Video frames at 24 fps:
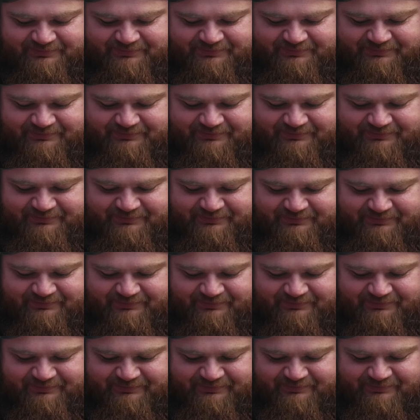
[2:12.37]

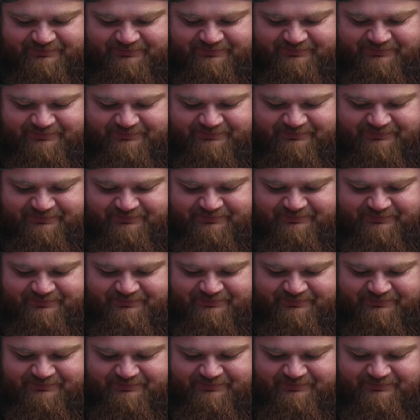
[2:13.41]

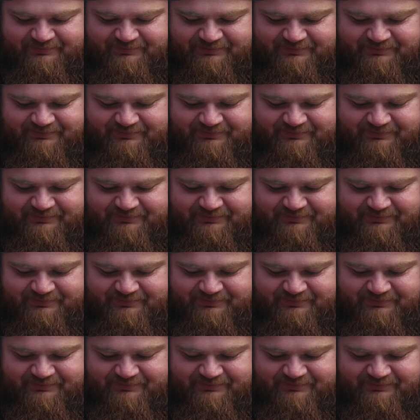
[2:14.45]
No words are spoken by the person on screen.